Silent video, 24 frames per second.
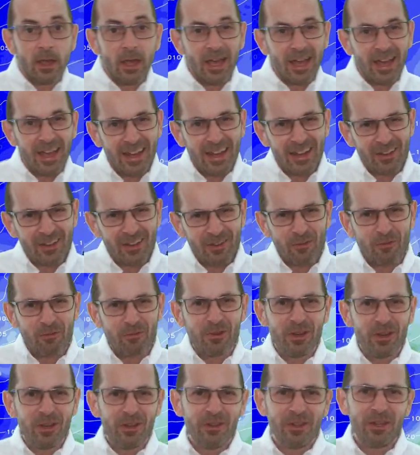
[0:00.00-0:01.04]
And
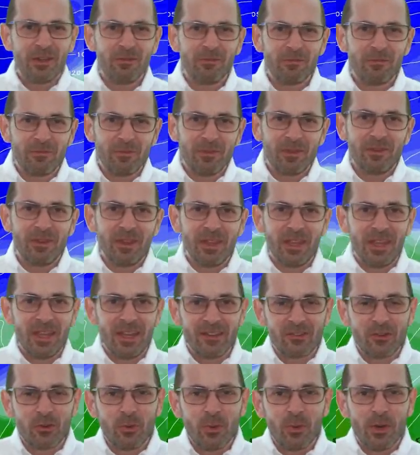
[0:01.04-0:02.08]
really,
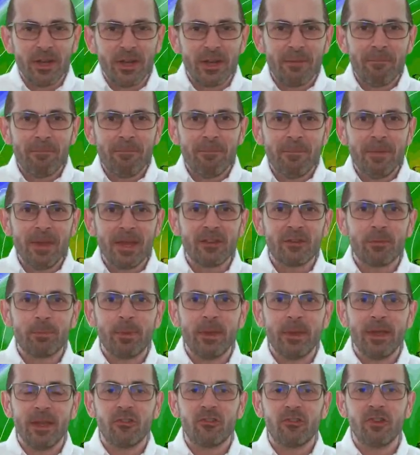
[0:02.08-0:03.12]
it's quite a mixed
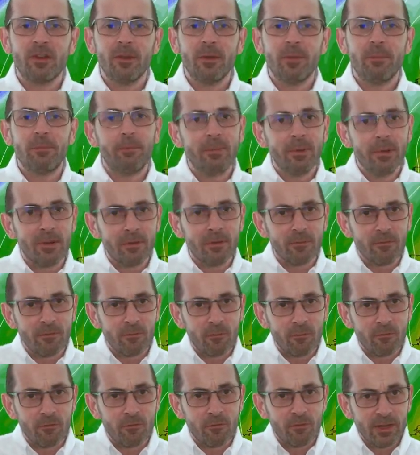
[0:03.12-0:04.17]
picture, but
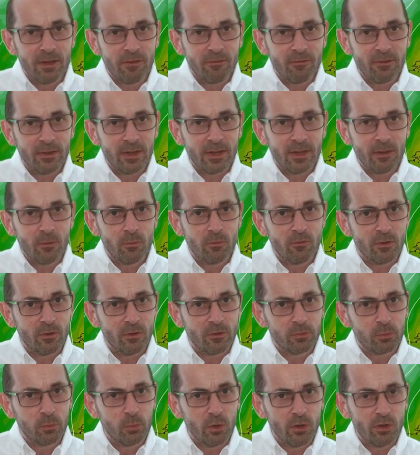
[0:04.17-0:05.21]
the thing
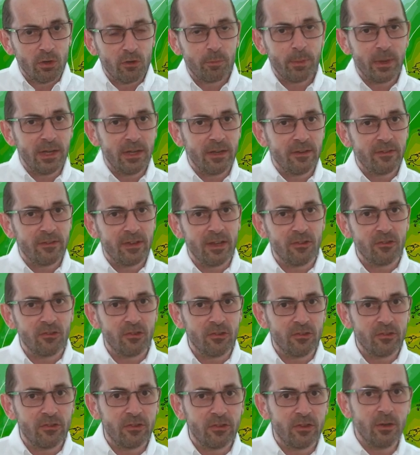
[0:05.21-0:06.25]
that's worth paying
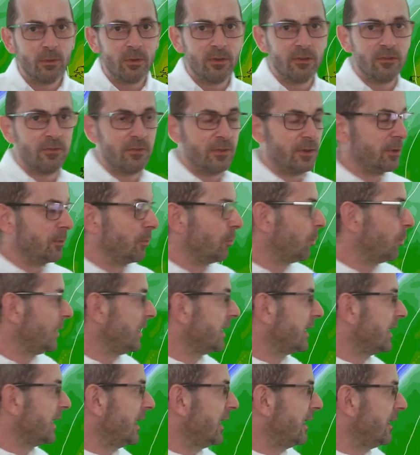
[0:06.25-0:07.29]
attention to is the
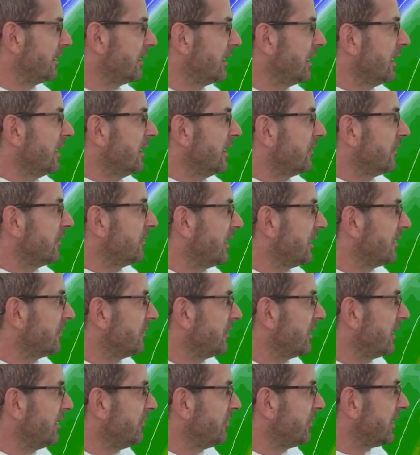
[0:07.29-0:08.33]
weekend,
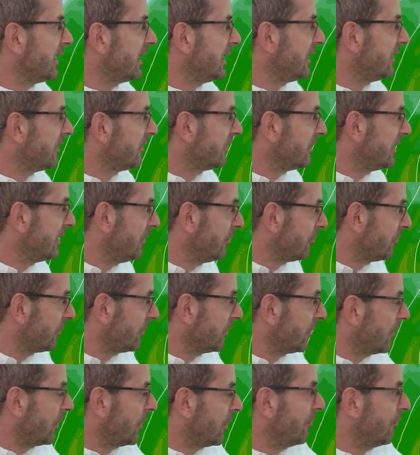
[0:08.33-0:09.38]
Saturday the
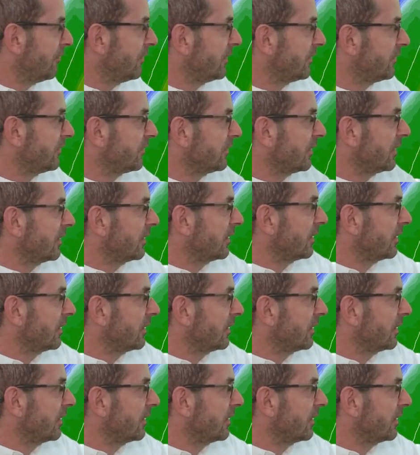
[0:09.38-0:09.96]
18th. On this